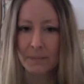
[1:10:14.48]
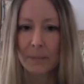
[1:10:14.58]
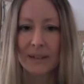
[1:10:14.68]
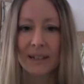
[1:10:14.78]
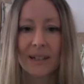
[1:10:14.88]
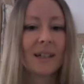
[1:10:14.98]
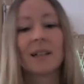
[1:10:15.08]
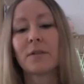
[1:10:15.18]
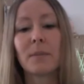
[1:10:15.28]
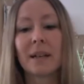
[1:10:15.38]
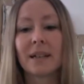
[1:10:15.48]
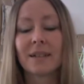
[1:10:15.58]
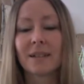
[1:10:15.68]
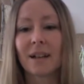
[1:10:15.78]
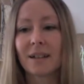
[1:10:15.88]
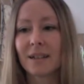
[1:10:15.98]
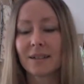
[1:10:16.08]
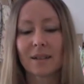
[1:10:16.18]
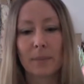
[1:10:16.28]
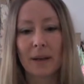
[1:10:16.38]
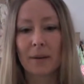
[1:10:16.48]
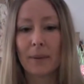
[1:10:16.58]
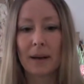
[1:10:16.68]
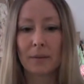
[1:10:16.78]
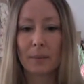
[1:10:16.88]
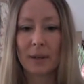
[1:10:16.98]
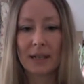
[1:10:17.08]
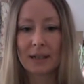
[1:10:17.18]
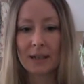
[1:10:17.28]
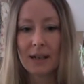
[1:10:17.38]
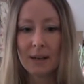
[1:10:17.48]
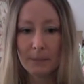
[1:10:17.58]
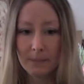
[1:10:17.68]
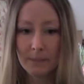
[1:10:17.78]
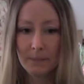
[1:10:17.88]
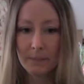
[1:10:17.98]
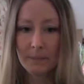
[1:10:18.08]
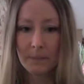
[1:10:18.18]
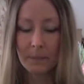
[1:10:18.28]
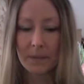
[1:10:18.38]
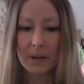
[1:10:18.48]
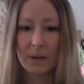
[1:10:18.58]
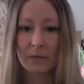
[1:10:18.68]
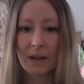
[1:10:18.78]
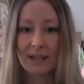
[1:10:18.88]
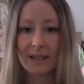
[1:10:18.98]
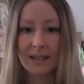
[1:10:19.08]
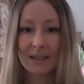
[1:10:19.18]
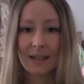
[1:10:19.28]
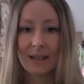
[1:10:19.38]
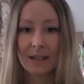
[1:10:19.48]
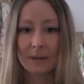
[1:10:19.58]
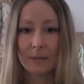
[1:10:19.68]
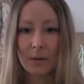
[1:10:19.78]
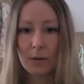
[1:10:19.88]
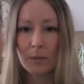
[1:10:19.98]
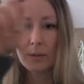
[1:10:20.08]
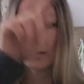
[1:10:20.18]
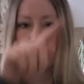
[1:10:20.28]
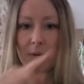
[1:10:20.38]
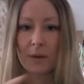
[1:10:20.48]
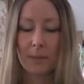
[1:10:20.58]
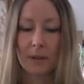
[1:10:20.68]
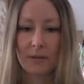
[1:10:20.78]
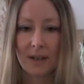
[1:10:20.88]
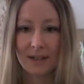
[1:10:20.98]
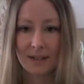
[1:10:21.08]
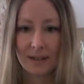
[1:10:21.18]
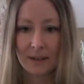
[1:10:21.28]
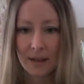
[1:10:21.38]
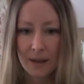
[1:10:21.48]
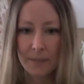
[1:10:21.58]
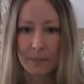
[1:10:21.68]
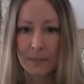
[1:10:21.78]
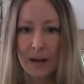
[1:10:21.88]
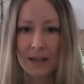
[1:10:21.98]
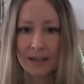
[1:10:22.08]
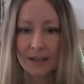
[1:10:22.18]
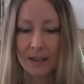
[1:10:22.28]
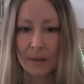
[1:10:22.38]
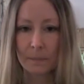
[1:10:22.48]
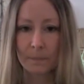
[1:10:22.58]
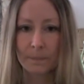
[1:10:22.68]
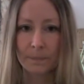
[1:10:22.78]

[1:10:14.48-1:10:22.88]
particularly for me, it's the bit about putting writing here or wherever you want to put the writing, and